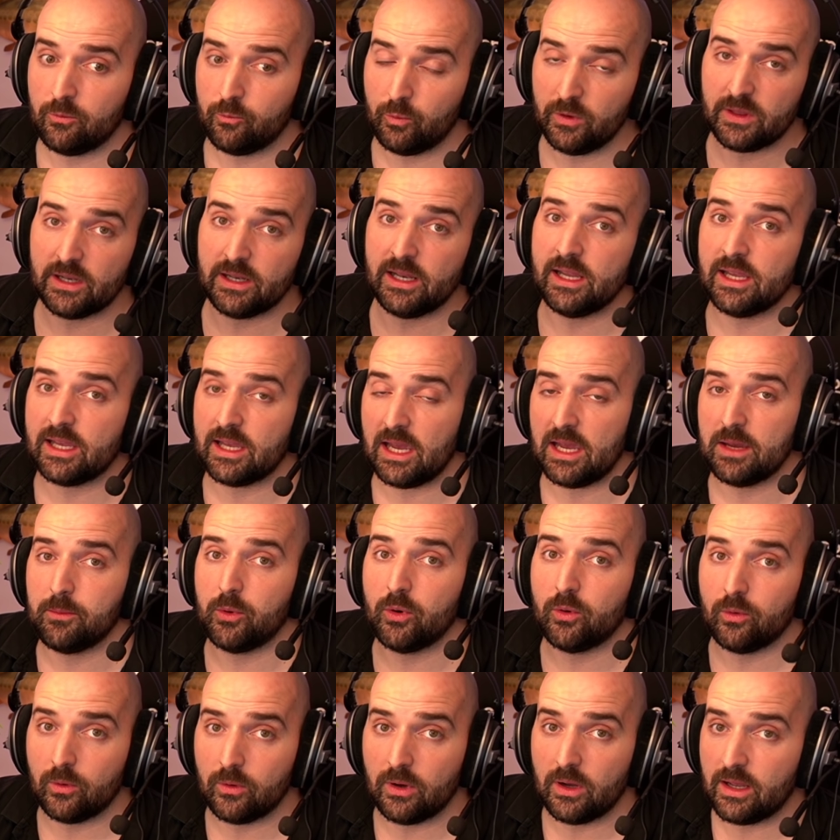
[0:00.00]
with the link
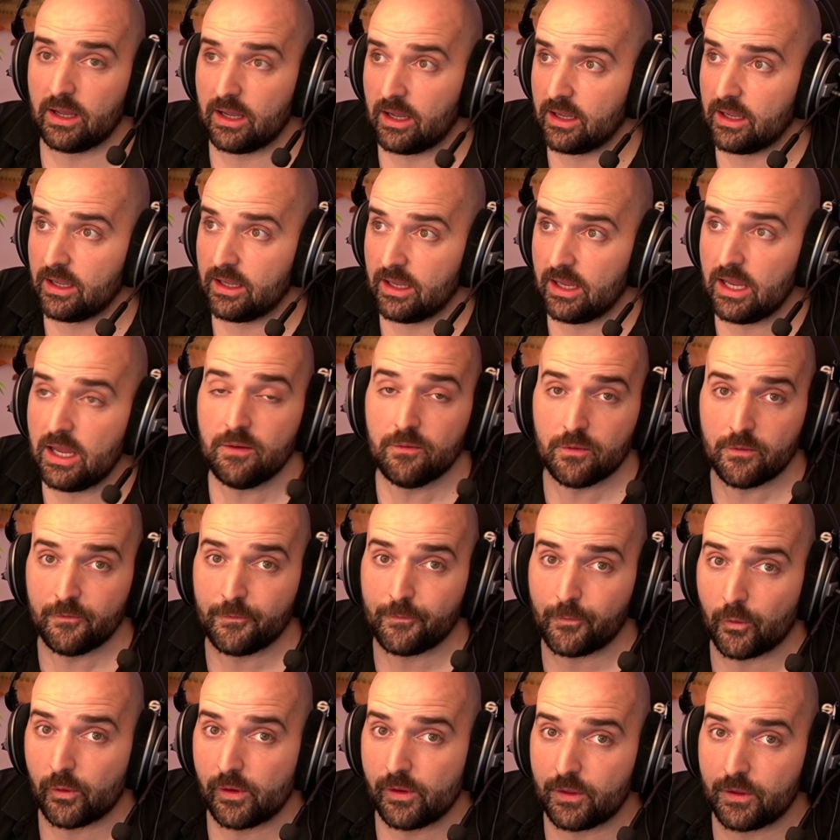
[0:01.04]
cable, even
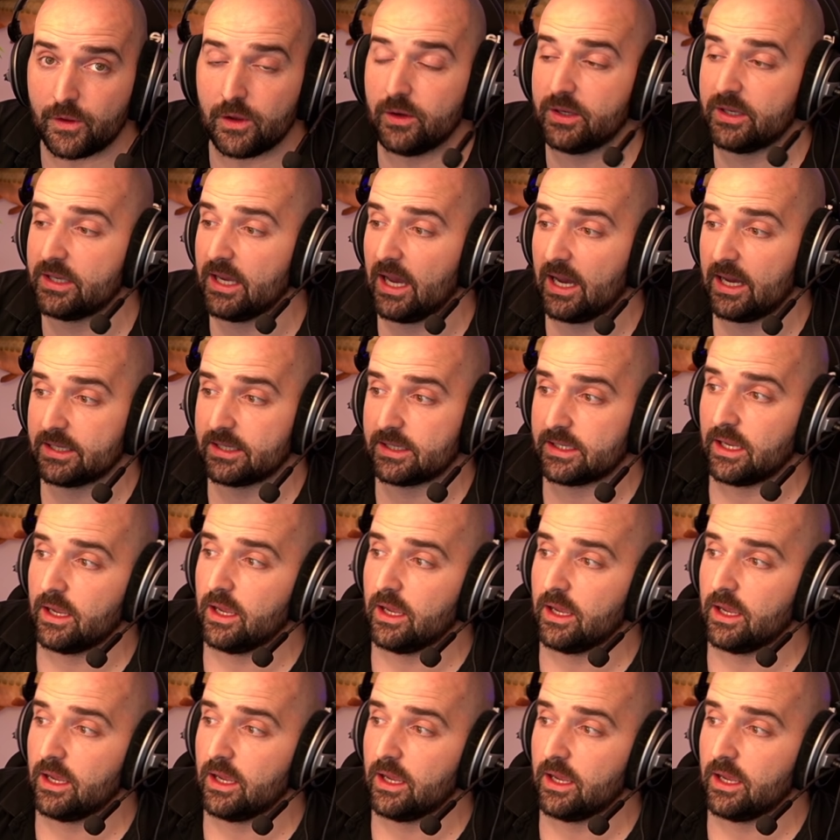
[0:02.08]
for enthusiasts.